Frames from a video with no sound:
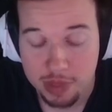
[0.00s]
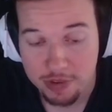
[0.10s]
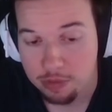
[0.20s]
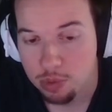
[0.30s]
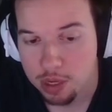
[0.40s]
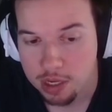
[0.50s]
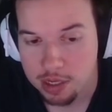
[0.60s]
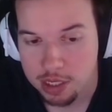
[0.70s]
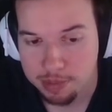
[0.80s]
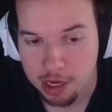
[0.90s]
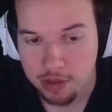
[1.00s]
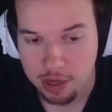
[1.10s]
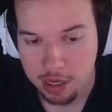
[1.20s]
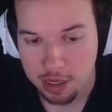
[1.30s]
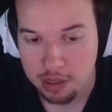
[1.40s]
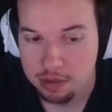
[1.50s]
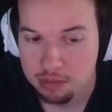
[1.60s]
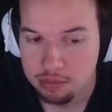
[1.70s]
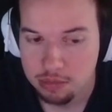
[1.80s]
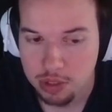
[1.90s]
Even 1 is better than none.
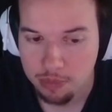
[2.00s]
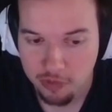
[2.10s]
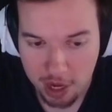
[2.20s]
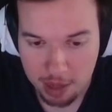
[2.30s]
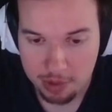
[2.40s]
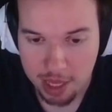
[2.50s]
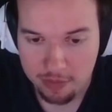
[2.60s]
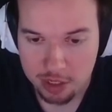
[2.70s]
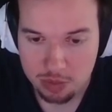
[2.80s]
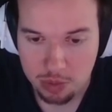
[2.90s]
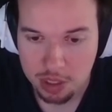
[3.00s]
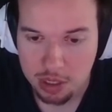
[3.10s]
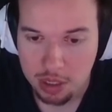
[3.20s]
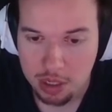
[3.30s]
So I'm fine with having just 1.